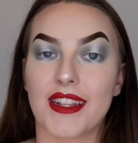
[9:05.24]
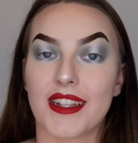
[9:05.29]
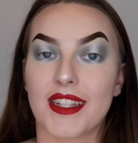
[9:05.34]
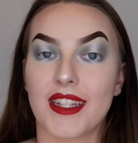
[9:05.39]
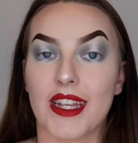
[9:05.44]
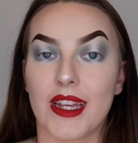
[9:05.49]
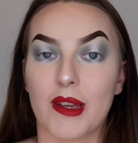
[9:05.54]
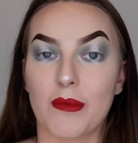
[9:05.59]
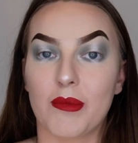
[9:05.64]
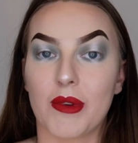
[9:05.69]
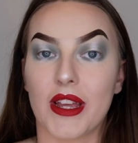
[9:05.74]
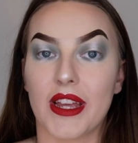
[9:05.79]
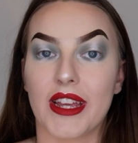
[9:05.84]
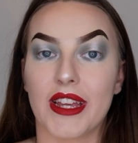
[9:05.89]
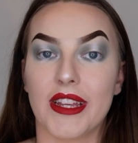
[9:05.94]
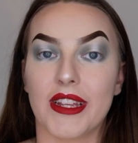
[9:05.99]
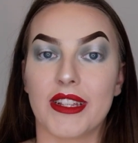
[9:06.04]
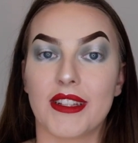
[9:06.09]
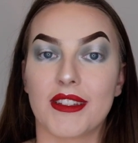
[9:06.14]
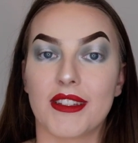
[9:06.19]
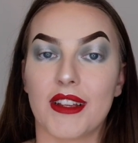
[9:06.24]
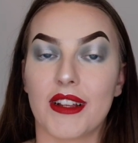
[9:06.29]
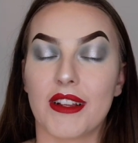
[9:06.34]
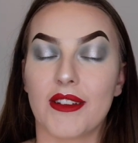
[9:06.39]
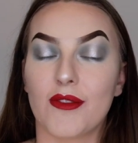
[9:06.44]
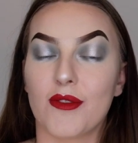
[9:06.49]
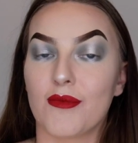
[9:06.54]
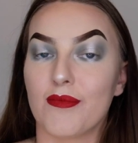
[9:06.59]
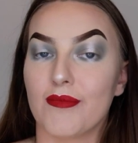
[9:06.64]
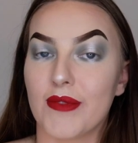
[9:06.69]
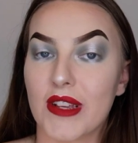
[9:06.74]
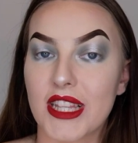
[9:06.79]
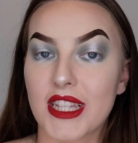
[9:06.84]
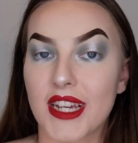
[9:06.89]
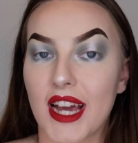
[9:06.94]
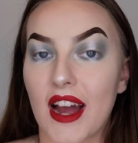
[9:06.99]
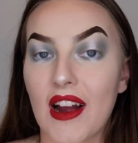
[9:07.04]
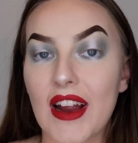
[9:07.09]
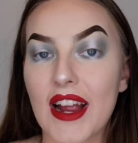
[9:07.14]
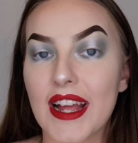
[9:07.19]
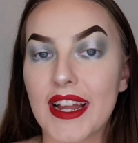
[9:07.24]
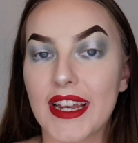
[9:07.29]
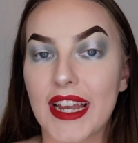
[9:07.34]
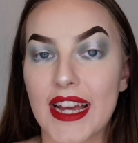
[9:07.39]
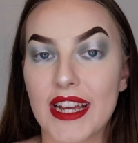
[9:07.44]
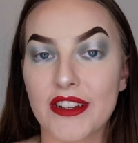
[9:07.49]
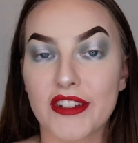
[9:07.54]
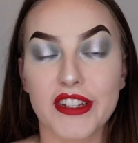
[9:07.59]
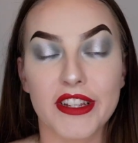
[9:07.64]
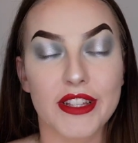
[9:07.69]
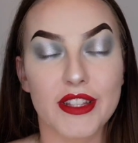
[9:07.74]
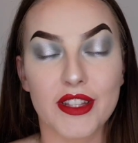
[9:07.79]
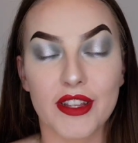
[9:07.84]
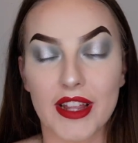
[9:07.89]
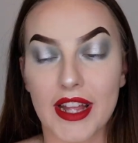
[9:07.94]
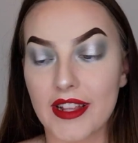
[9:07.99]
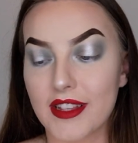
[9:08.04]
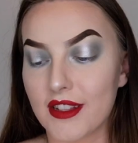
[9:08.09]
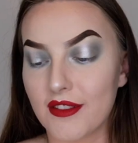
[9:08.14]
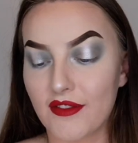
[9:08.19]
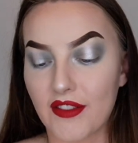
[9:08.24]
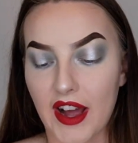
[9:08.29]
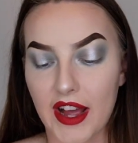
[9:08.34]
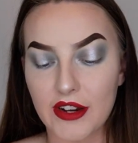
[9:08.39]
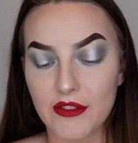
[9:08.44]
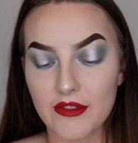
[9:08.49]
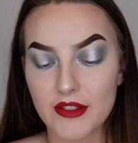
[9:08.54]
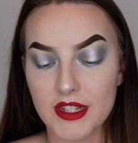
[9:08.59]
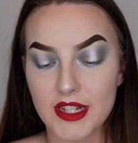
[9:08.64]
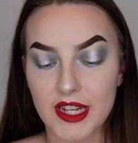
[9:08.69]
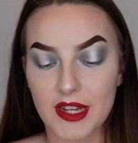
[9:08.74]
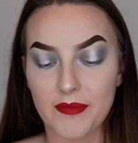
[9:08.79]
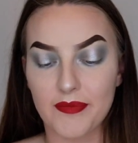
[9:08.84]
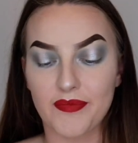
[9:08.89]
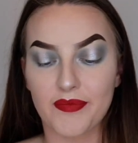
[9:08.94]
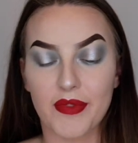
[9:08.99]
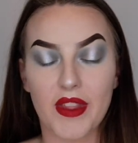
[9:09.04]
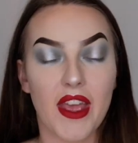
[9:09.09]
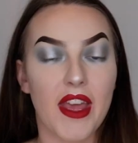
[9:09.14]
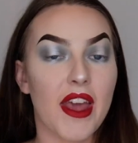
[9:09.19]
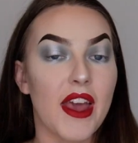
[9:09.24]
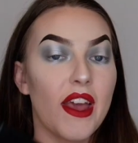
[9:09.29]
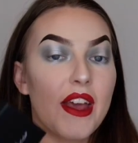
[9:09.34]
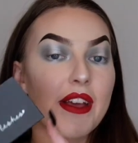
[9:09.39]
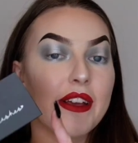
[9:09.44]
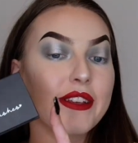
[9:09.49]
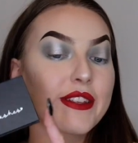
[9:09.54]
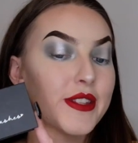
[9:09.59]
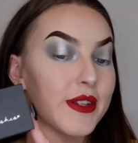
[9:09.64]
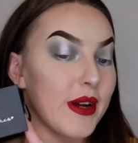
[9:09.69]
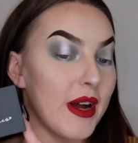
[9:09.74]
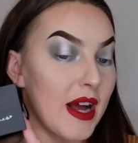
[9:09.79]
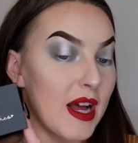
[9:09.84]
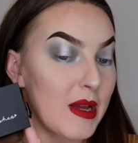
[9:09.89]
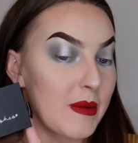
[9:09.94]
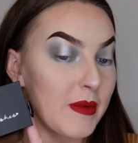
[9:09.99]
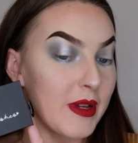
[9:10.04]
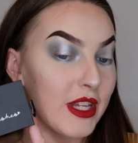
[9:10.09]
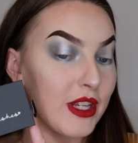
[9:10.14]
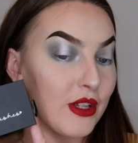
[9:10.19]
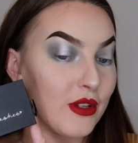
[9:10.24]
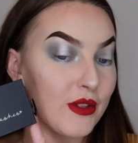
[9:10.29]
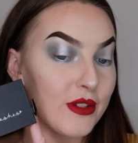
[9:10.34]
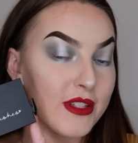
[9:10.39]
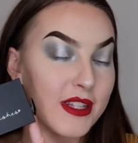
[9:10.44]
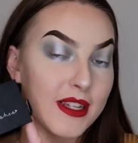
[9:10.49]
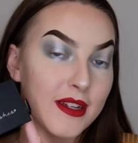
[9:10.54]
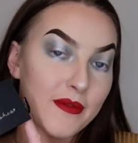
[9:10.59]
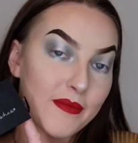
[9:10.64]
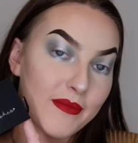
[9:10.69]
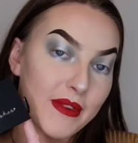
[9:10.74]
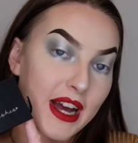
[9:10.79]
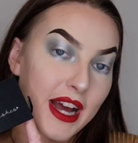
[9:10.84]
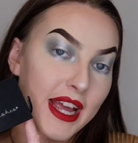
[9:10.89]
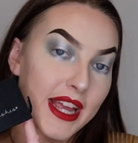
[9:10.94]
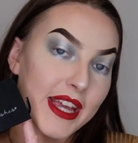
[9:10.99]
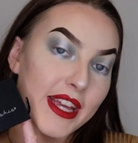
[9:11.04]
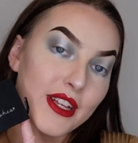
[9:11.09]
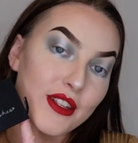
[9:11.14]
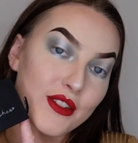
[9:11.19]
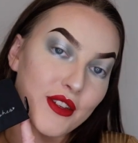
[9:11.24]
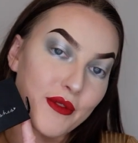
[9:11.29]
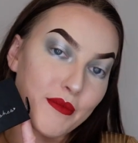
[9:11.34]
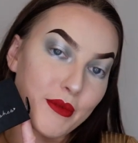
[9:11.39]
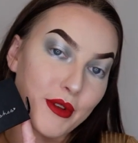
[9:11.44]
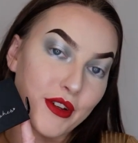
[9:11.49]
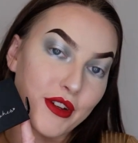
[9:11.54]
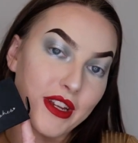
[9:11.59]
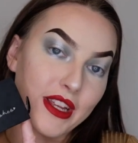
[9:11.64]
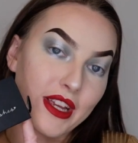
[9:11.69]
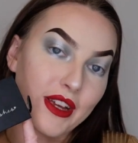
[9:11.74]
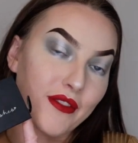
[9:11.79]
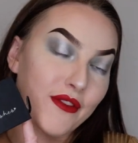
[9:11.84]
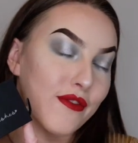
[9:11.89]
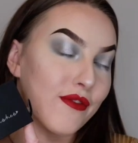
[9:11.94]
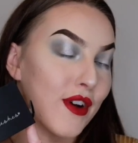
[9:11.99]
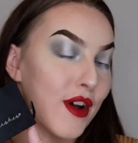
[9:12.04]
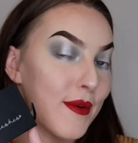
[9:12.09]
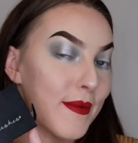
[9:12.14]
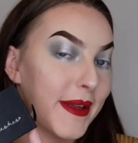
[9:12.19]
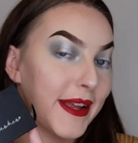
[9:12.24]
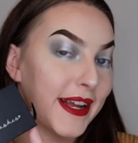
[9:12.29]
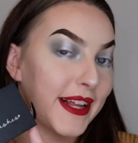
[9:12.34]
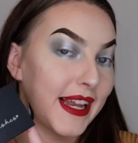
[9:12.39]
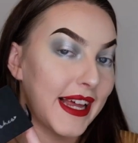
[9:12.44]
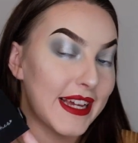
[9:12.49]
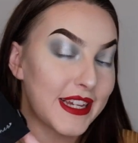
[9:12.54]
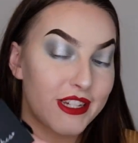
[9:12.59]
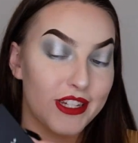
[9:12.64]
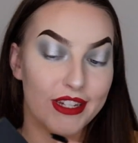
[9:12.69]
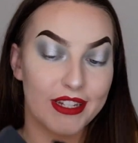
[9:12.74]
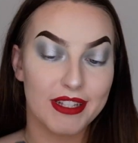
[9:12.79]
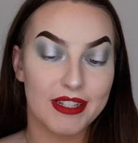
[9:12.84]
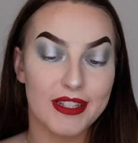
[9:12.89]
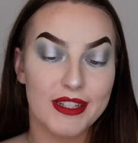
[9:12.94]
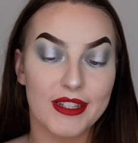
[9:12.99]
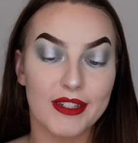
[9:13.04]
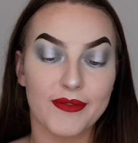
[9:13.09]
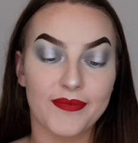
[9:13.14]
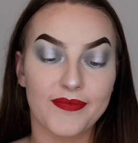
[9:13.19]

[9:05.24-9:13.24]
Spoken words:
step is mascara and lashes, so that's the final step. So I'm using my XO Beauty Faux Mink lashes.